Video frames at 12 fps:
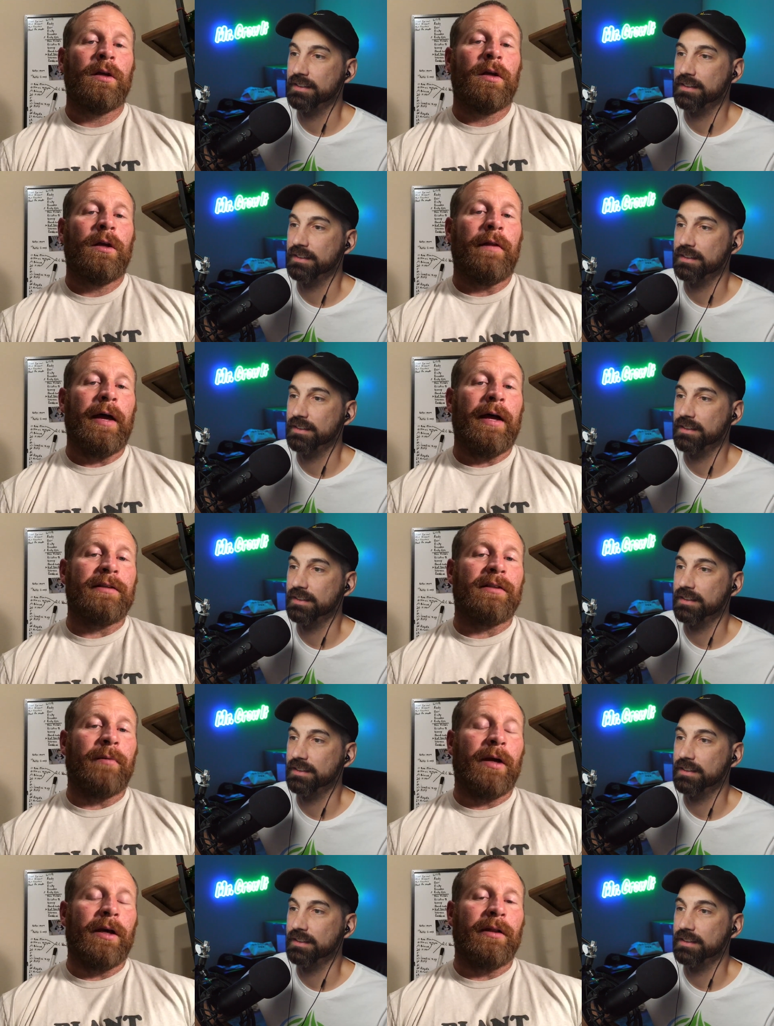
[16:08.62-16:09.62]
Speaker 1: that has
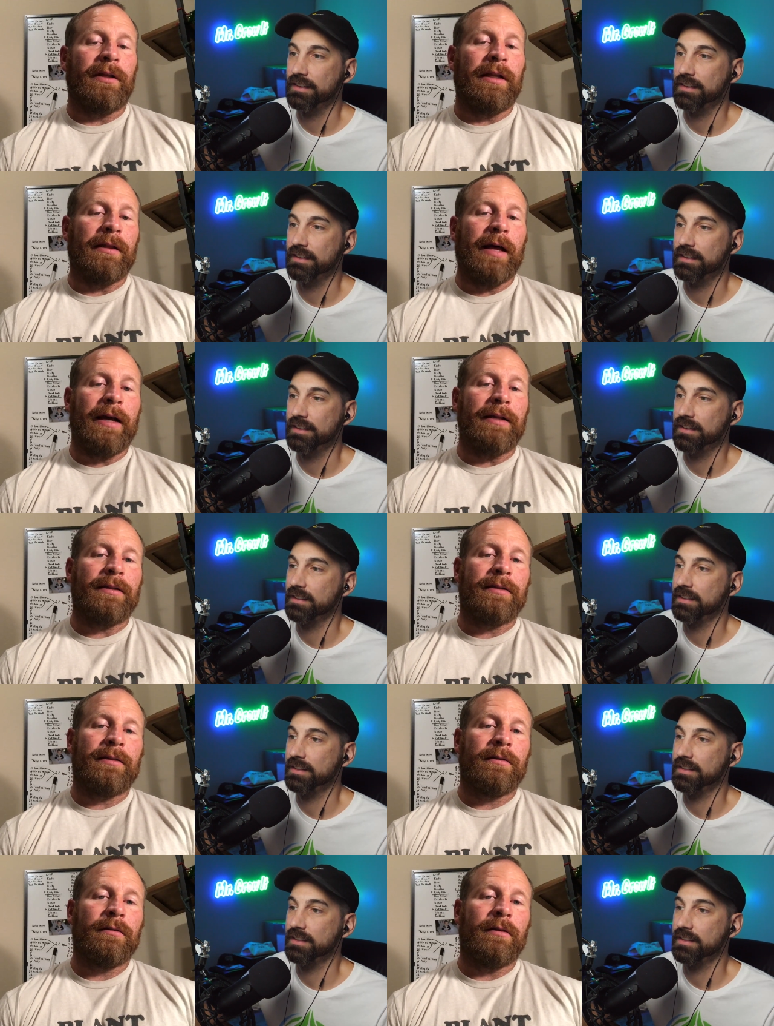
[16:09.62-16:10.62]
some L E D
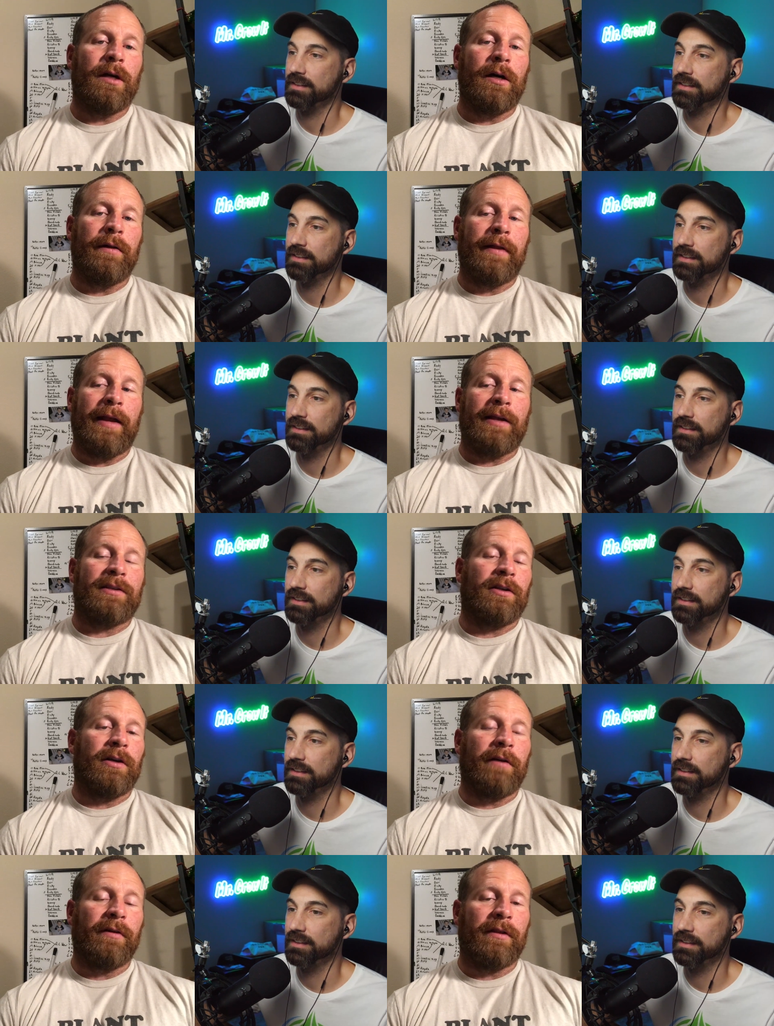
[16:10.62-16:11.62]
lights uh, that I
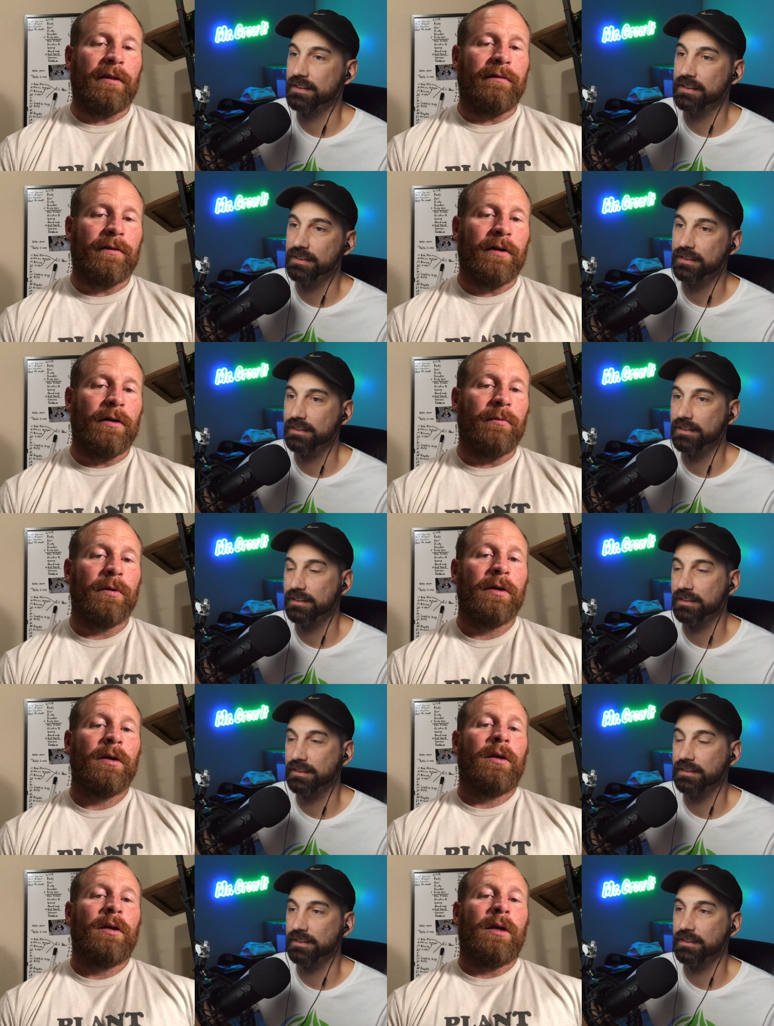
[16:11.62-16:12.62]
start everything from
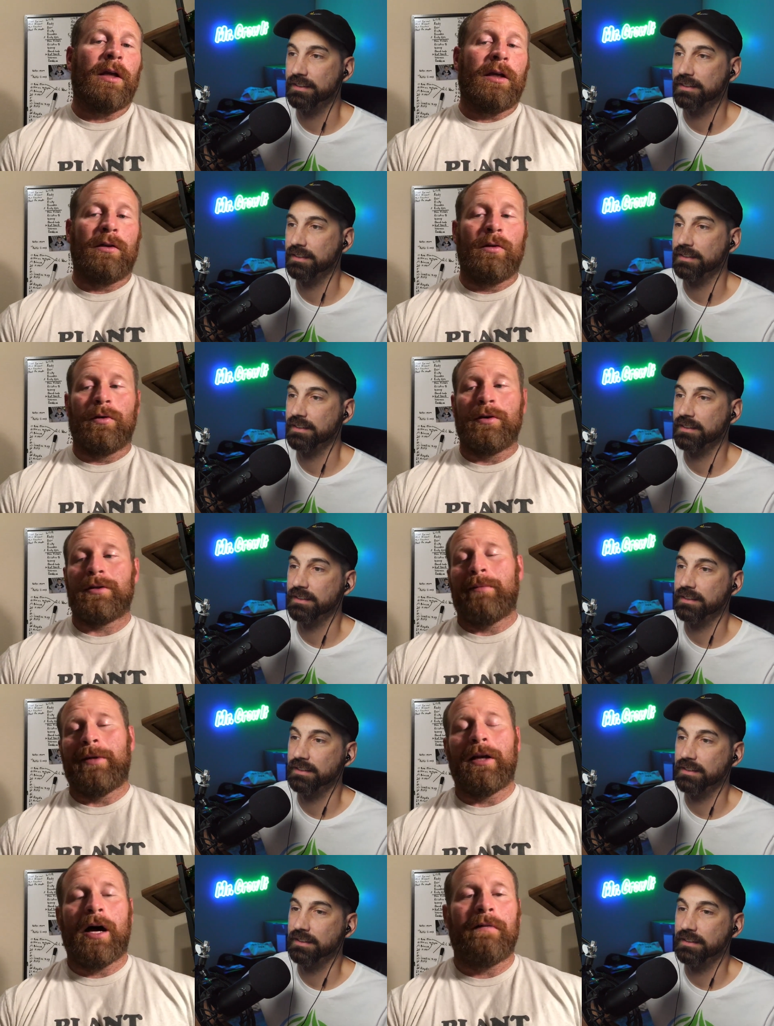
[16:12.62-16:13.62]
indoors. I
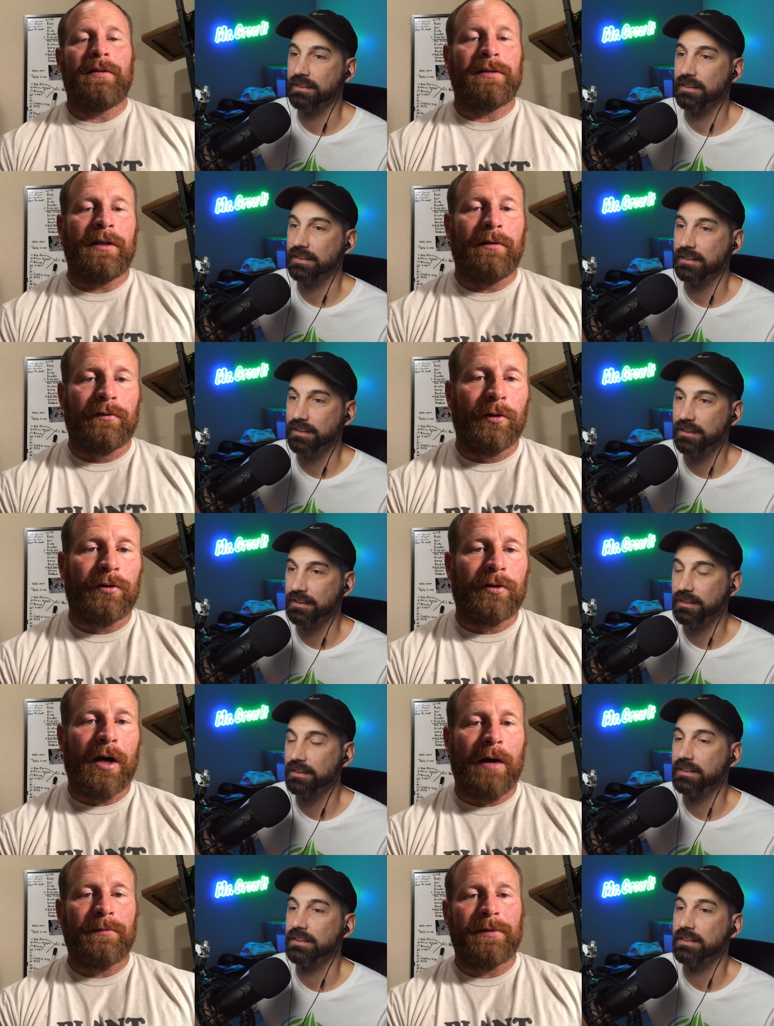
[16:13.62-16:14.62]
mean, obviously root
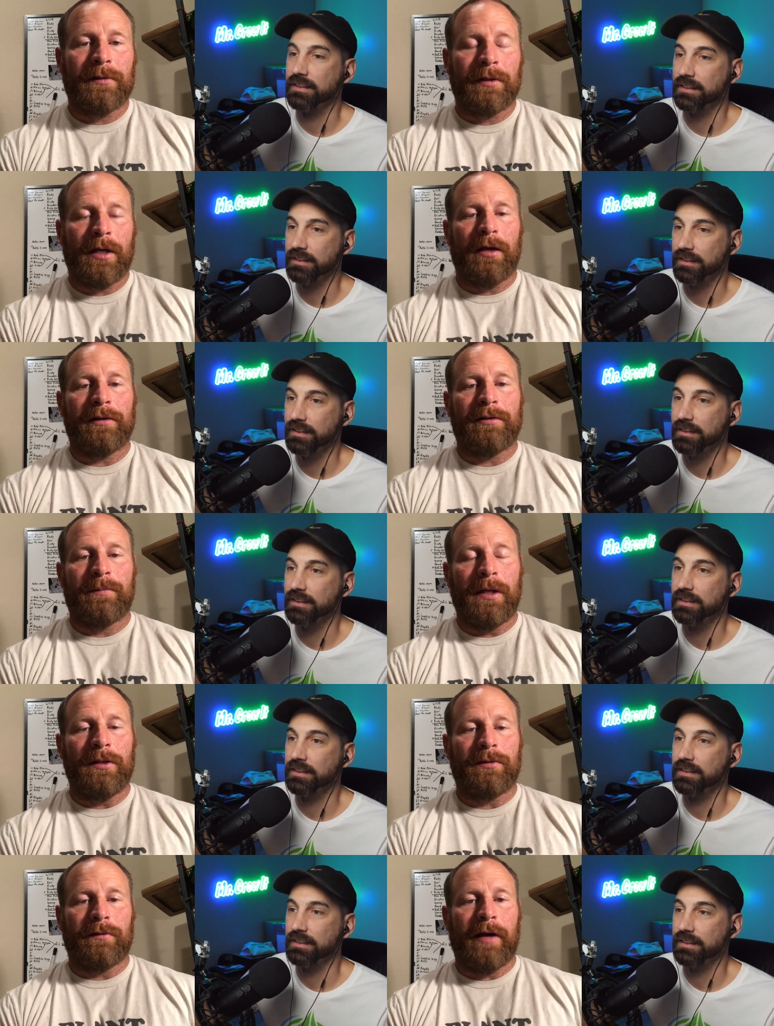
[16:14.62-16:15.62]
crops, carrots,
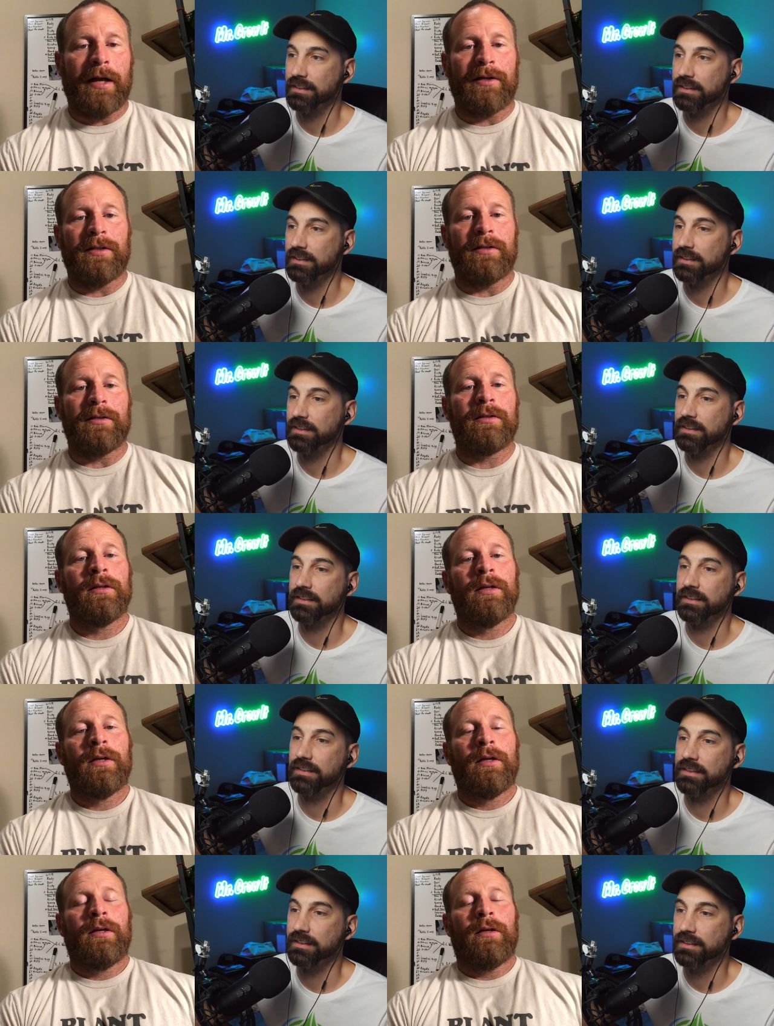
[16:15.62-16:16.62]
beets, radishes,
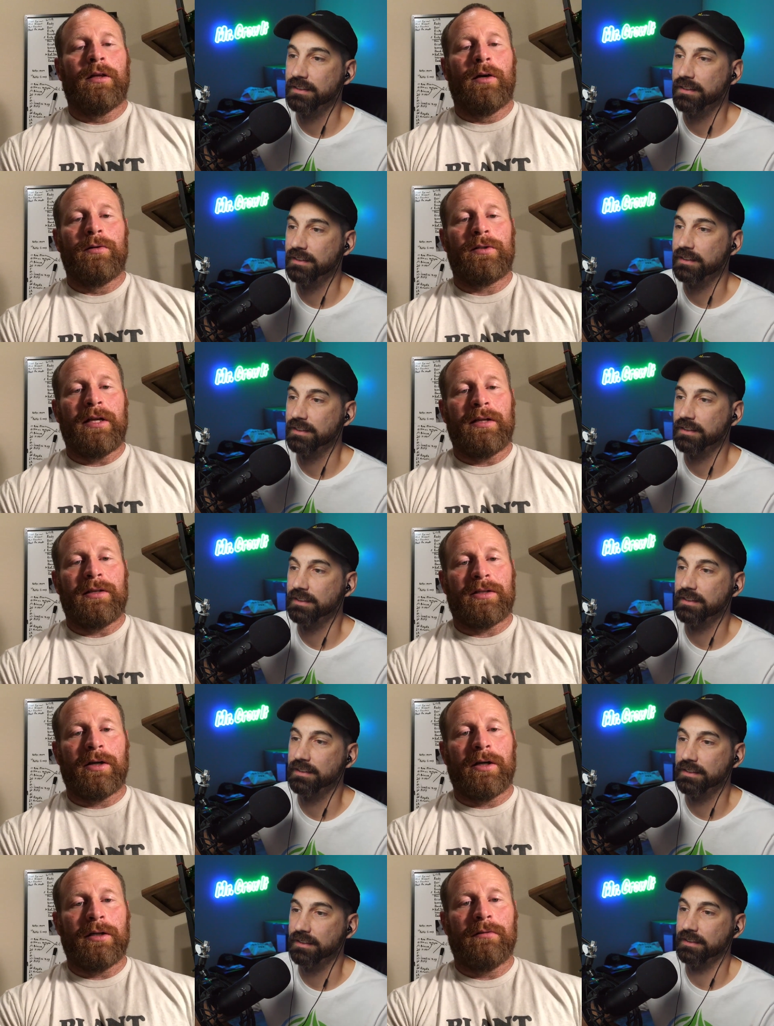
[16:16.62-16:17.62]
those get
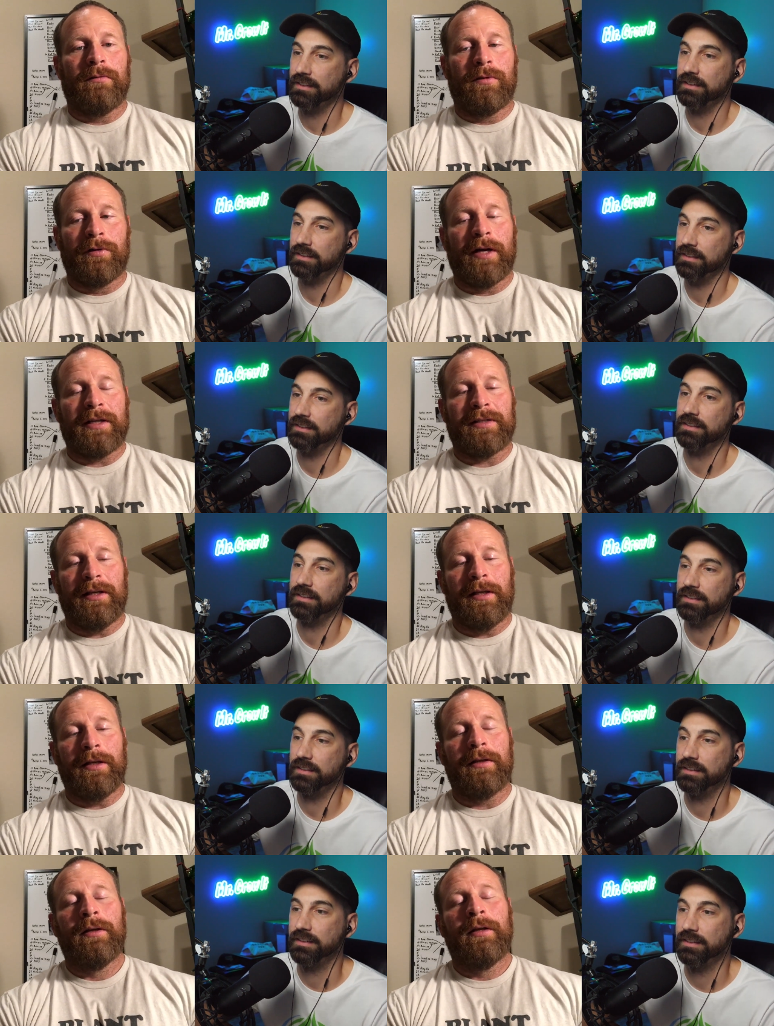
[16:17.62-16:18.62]
started direct seeded.